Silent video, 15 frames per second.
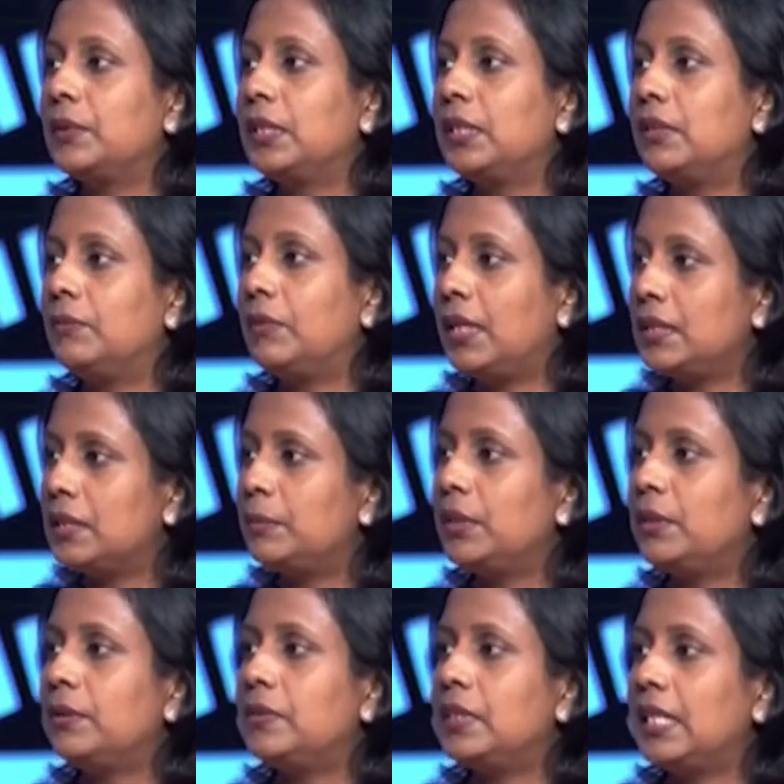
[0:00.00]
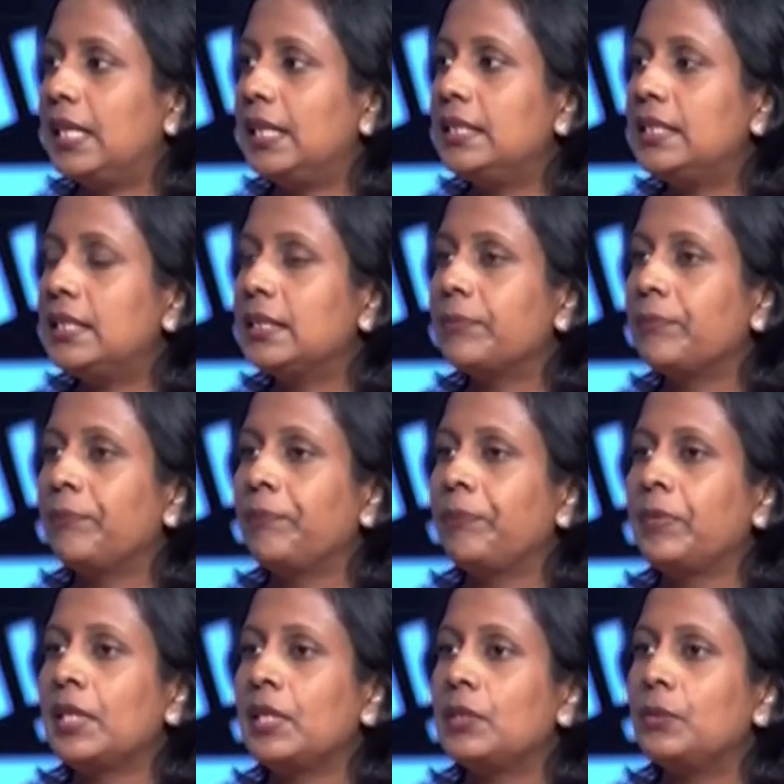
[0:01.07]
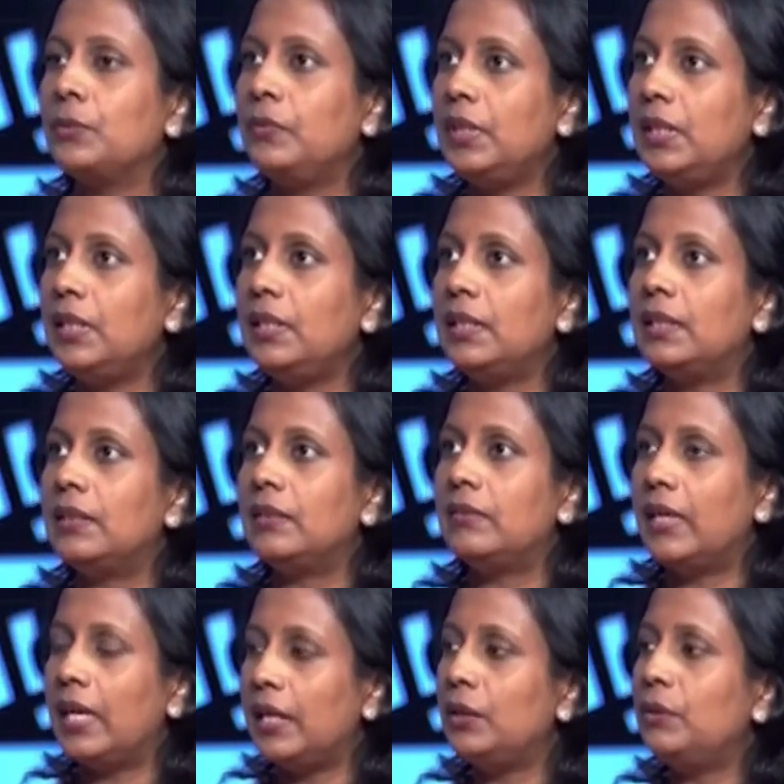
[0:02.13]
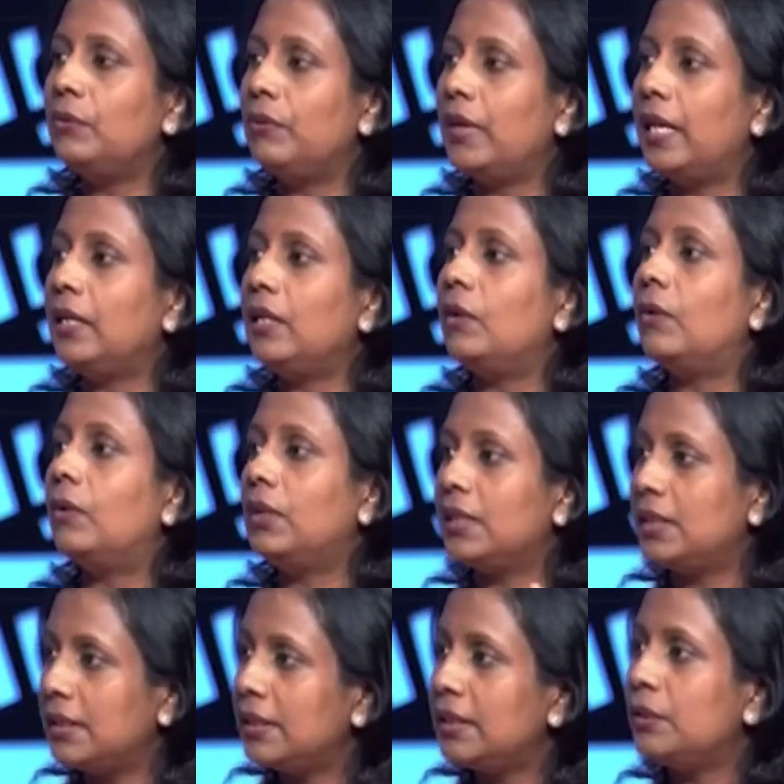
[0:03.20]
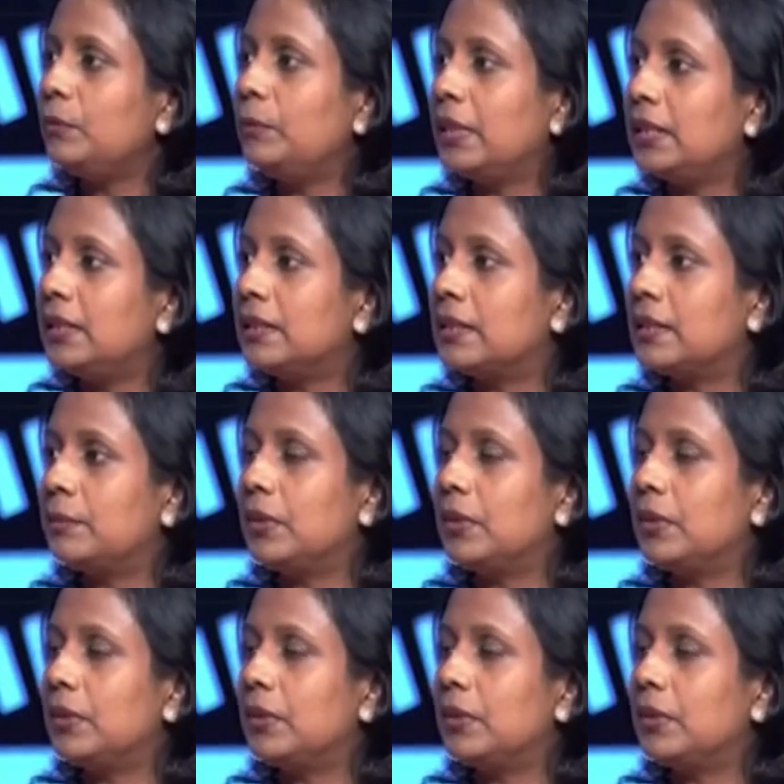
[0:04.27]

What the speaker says: for the Advancement of Science. So we try to find alternative methods